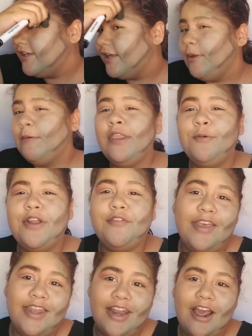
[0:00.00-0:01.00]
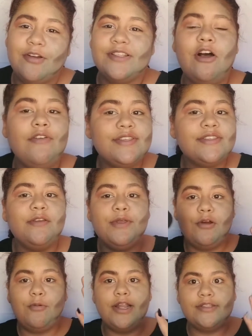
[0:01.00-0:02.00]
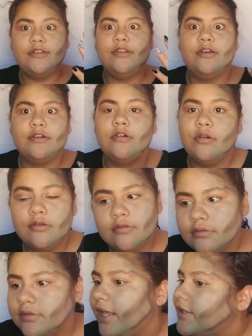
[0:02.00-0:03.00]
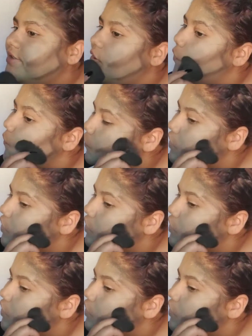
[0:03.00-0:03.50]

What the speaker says: And we really want to fade it out, because obviously we don't want it to look like so